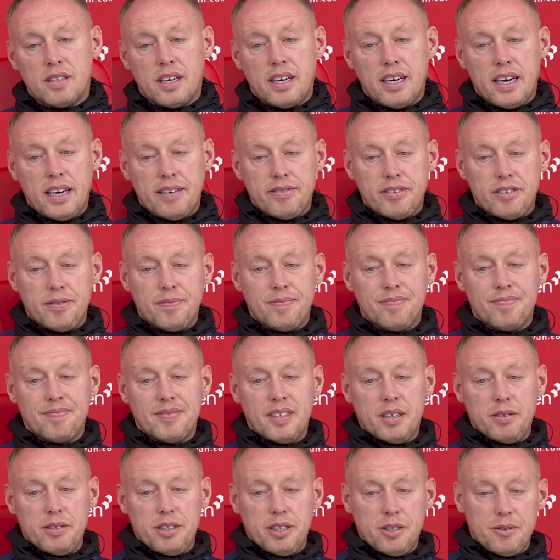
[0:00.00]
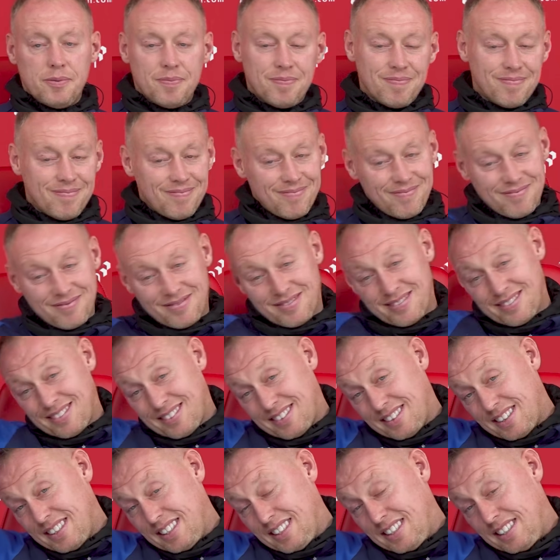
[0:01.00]
Hi, Ivan. How are you? Yeah,
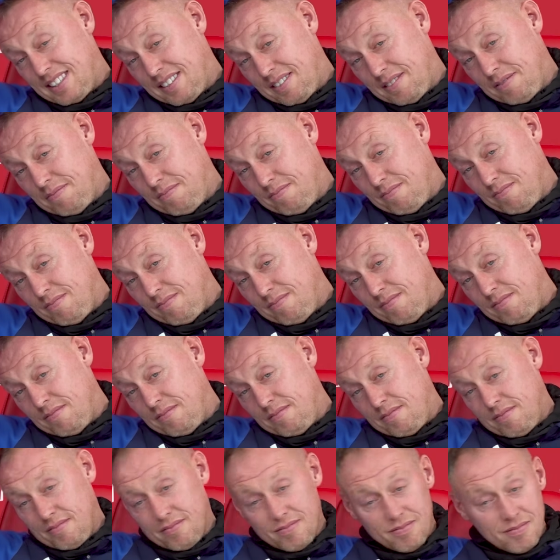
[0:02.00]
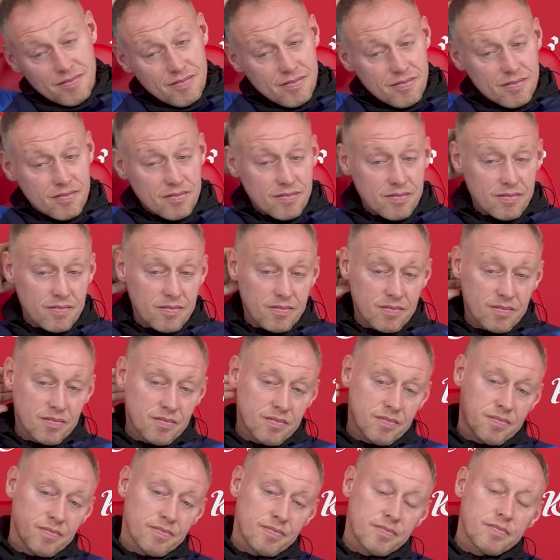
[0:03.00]
good, thank you. Um, just on
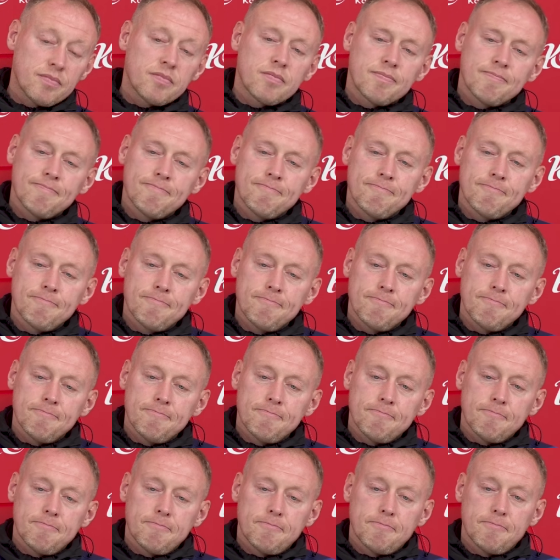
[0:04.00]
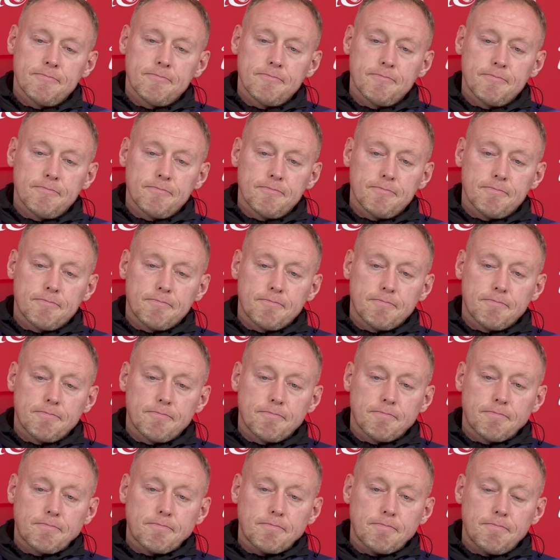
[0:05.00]
Villa, what, what is their greatest threat at the
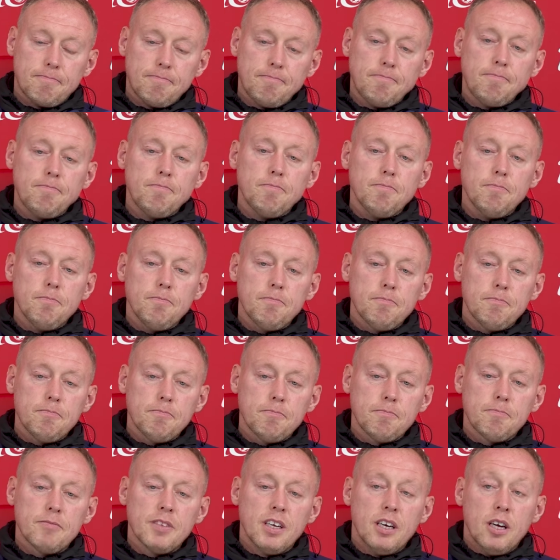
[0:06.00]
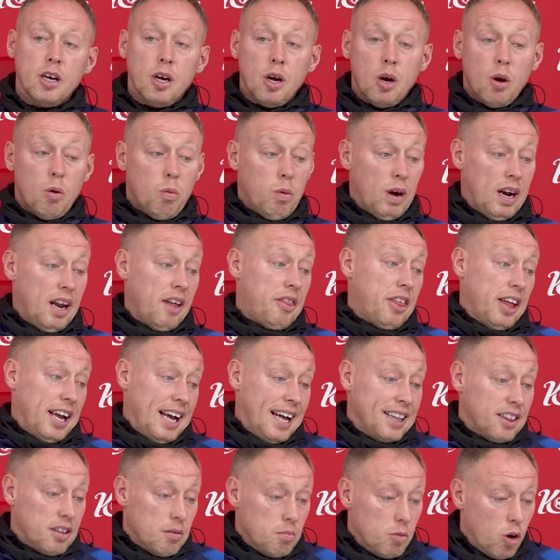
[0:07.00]
moment? You think? Well, I
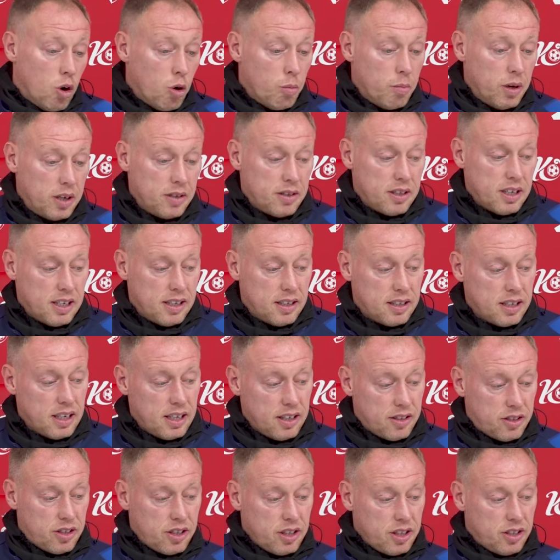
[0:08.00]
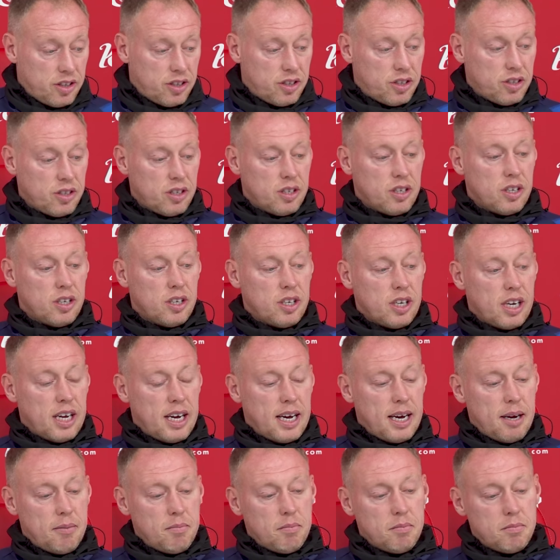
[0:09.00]
think at the moment uh, it's it's
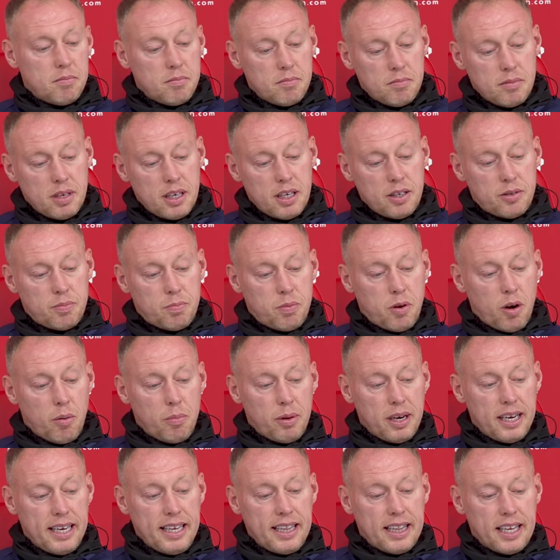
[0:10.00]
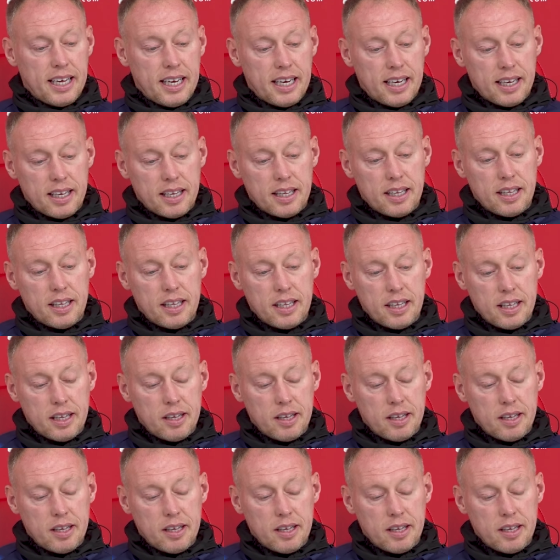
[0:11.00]
um, it's probably their